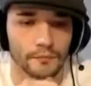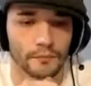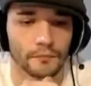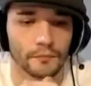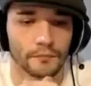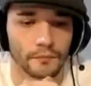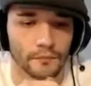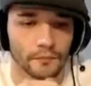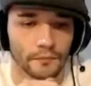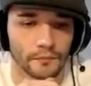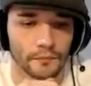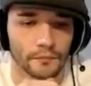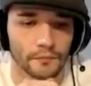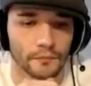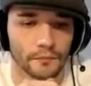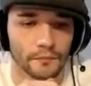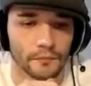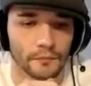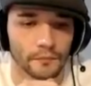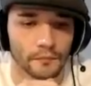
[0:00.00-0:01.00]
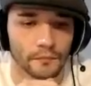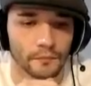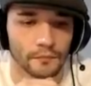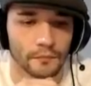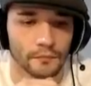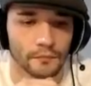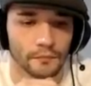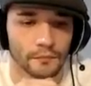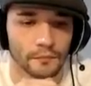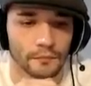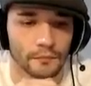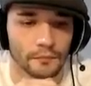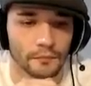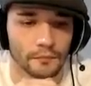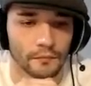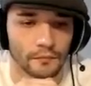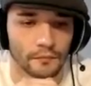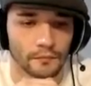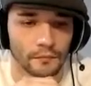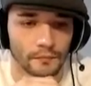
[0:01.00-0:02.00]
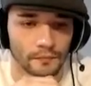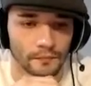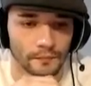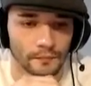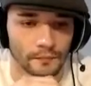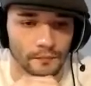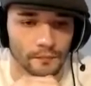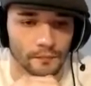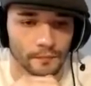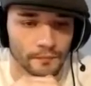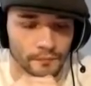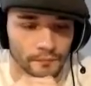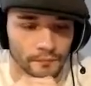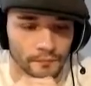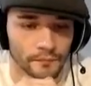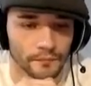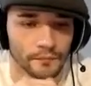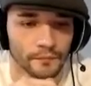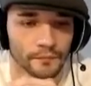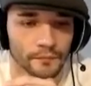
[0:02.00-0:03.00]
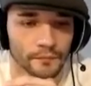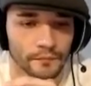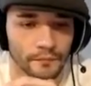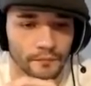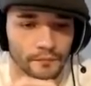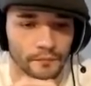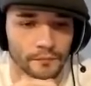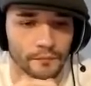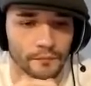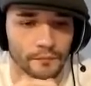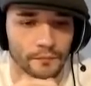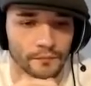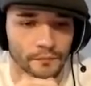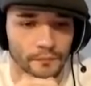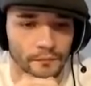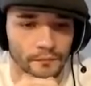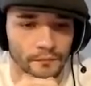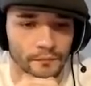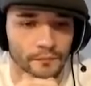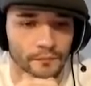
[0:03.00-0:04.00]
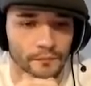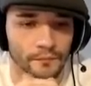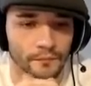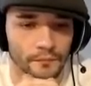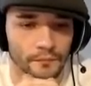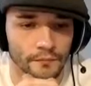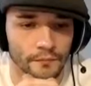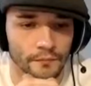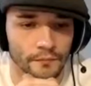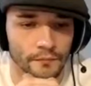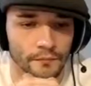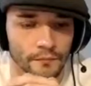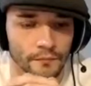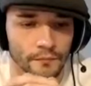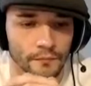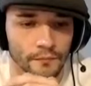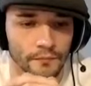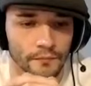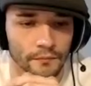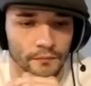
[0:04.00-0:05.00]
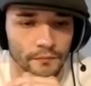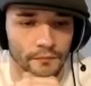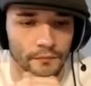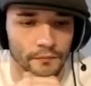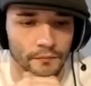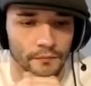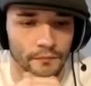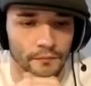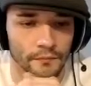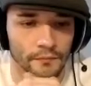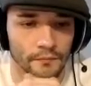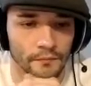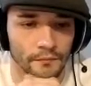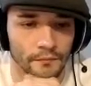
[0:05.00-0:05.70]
This person isn't speaking.